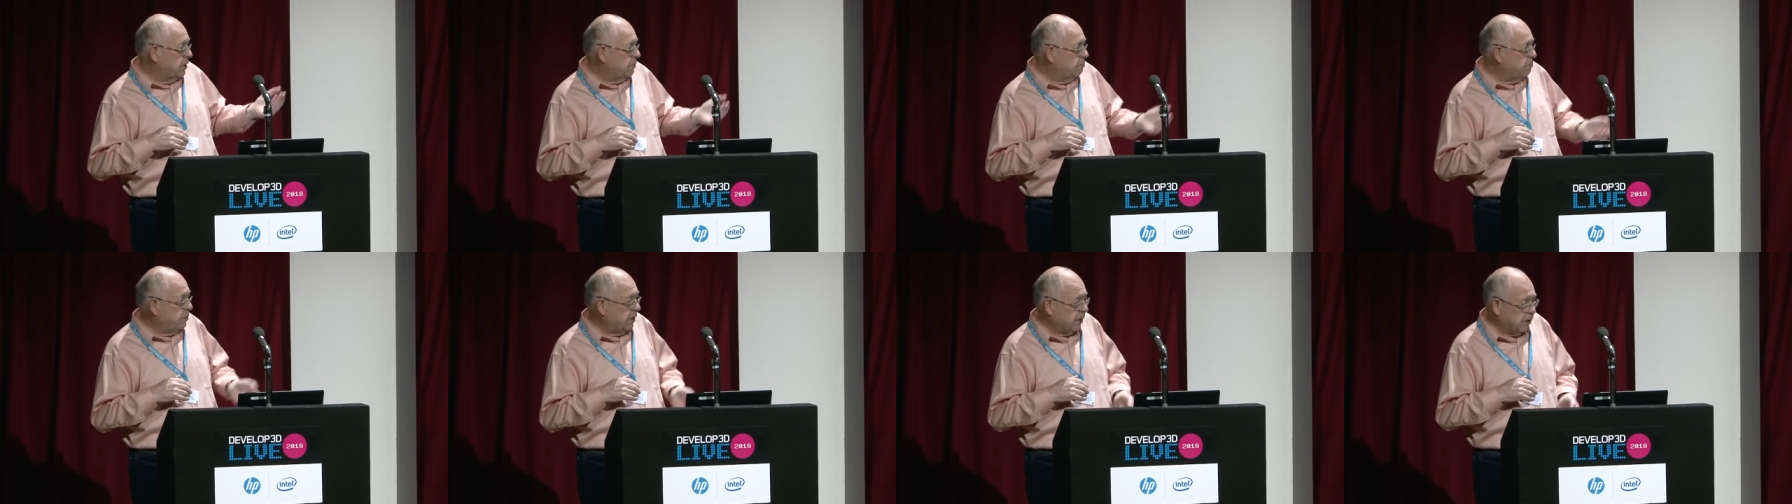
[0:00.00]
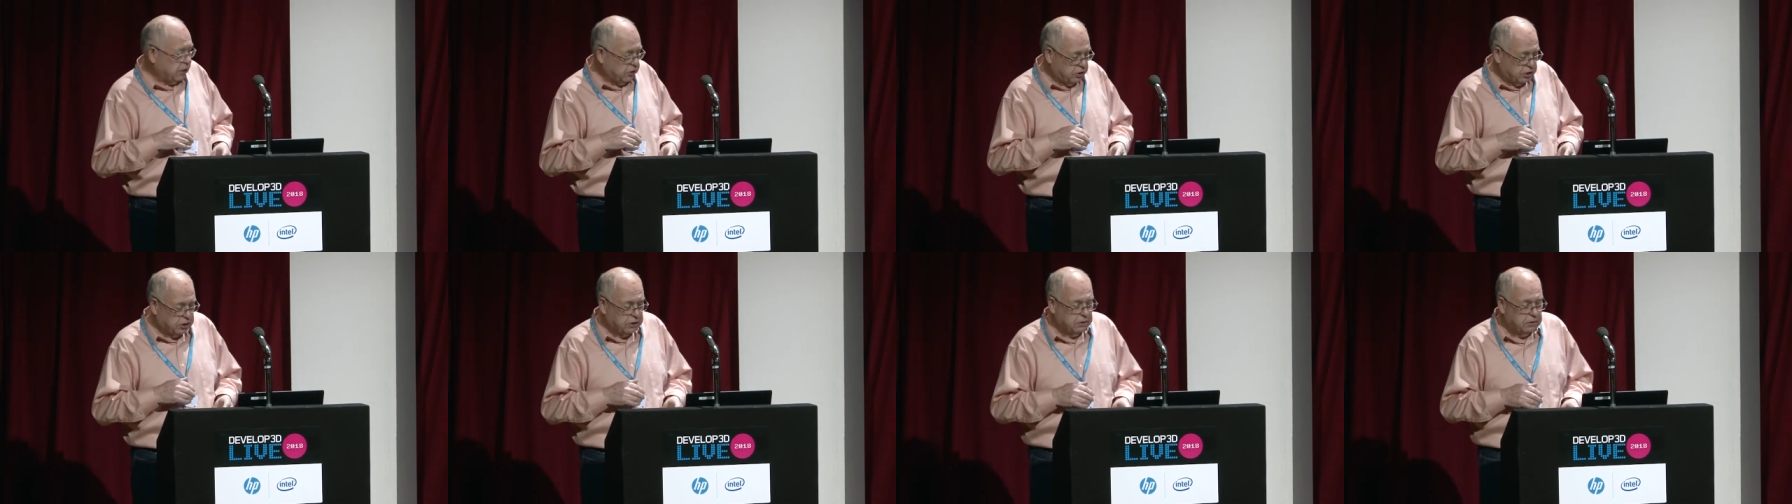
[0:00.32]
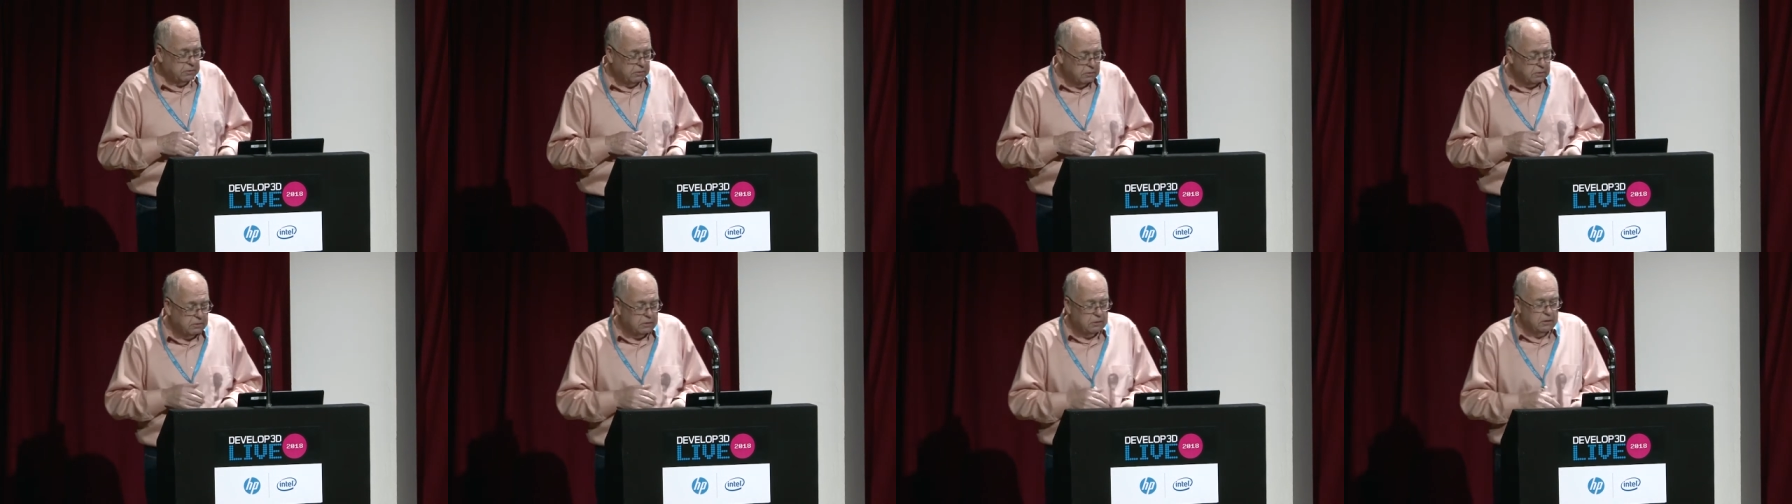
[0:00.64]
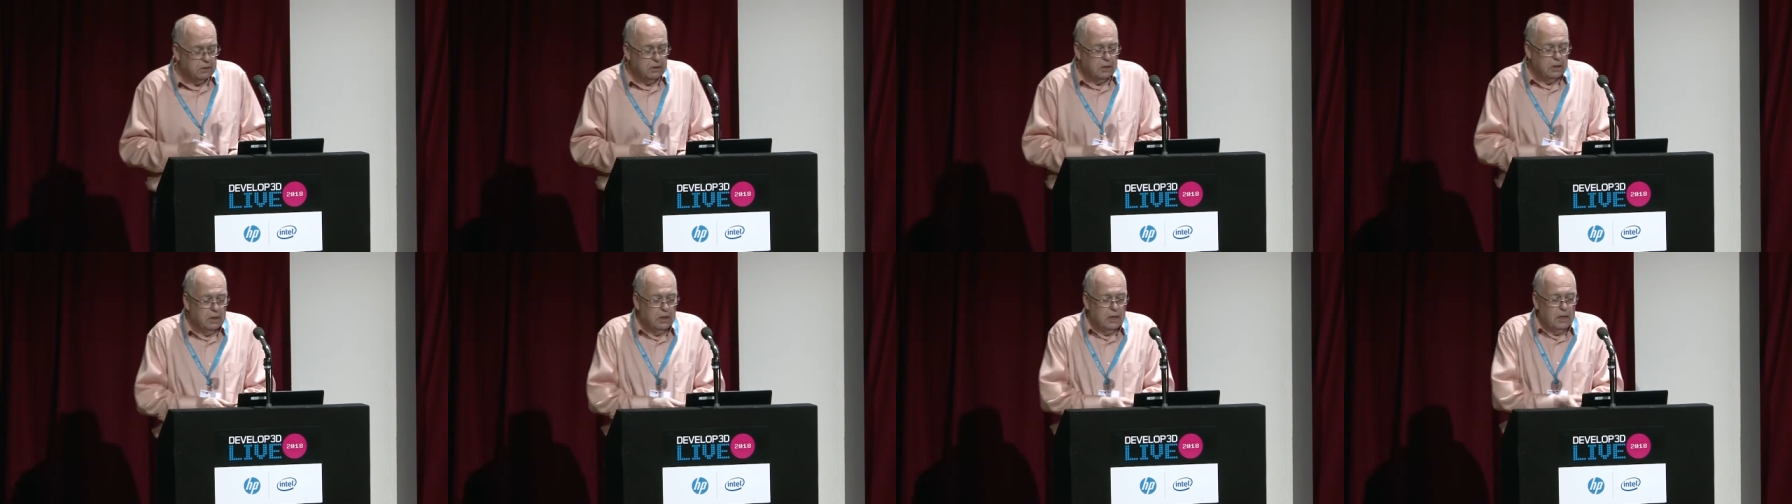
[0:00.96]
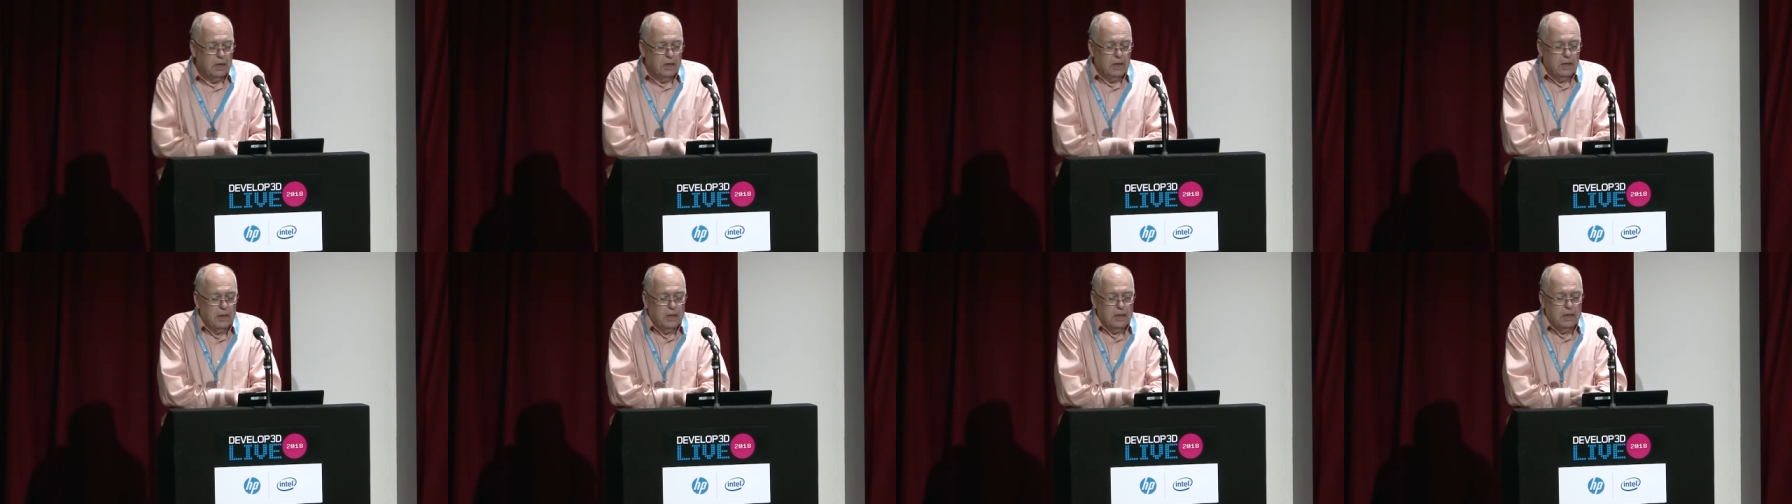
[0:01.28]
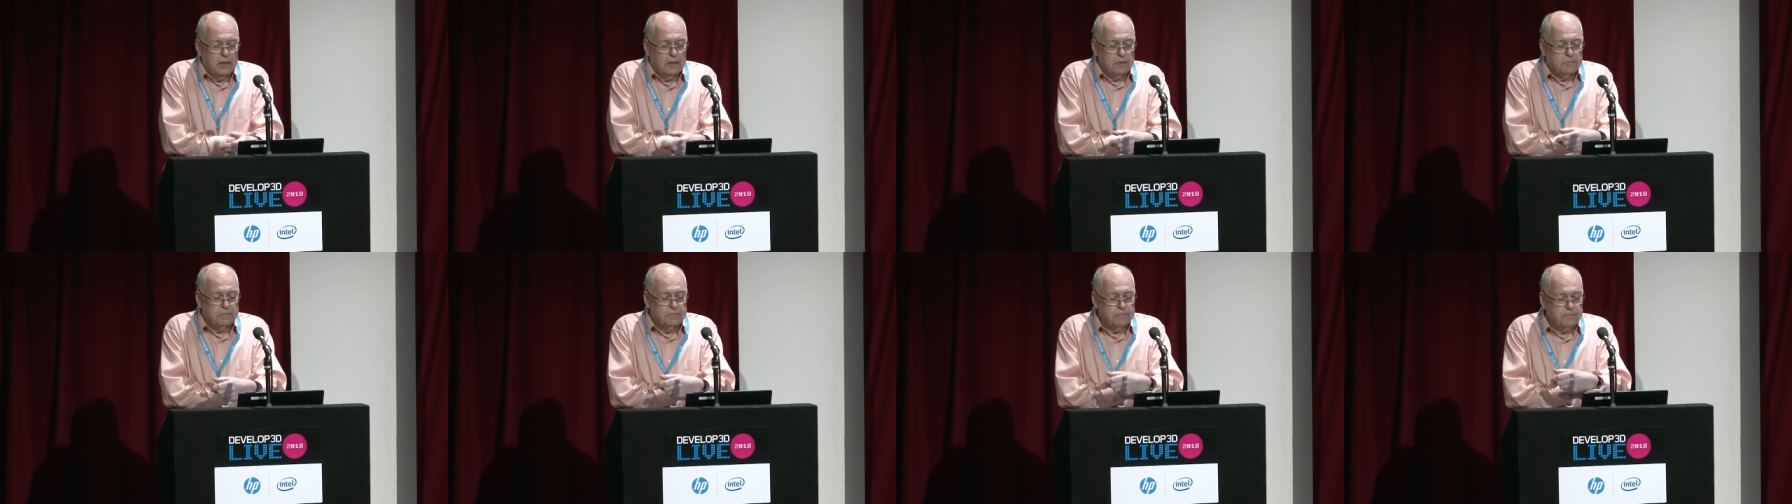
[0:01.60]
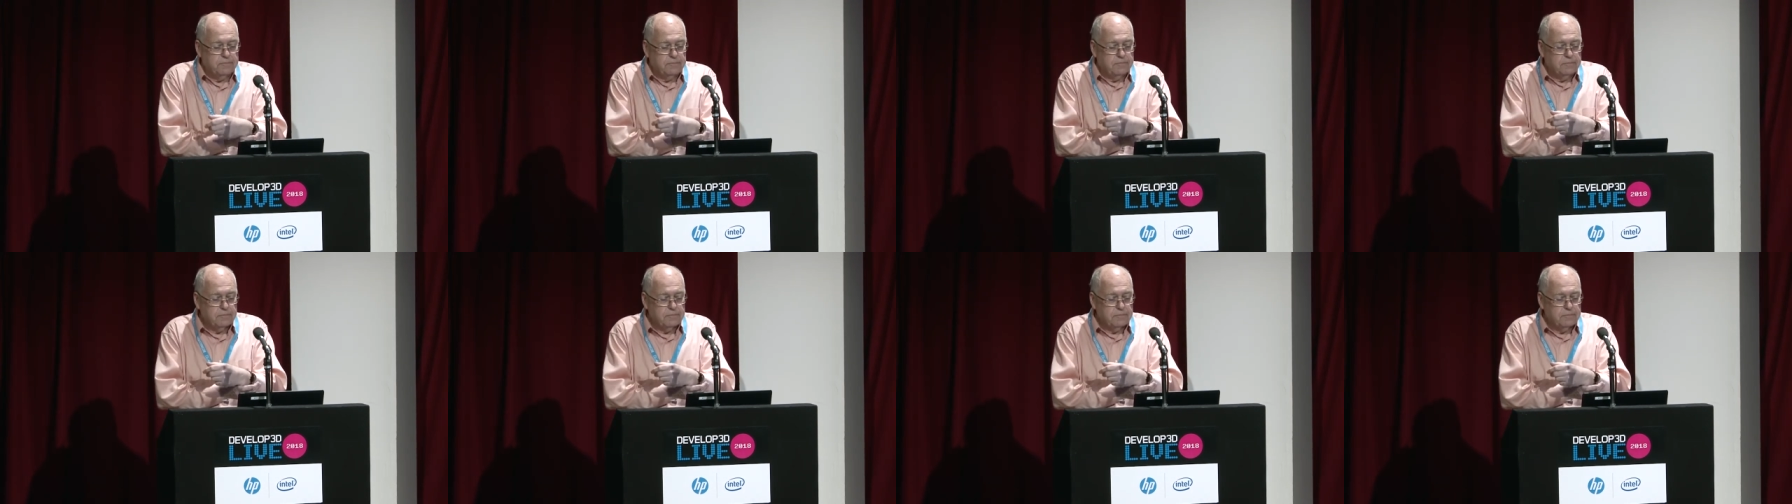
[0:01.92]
picture. And